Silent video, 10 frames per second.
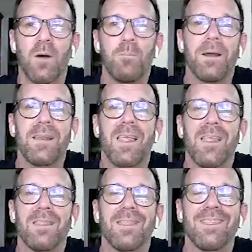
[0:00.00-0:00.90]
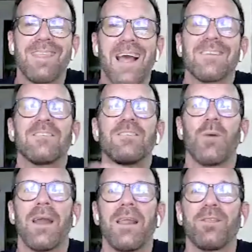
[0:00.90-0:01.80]
But that doesn't
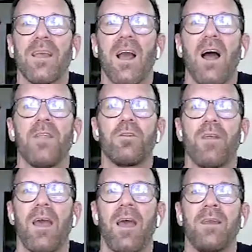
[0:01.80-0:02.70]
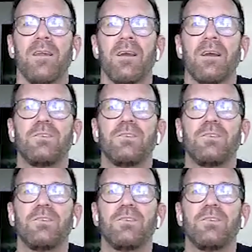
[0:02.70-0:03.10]
do anything other than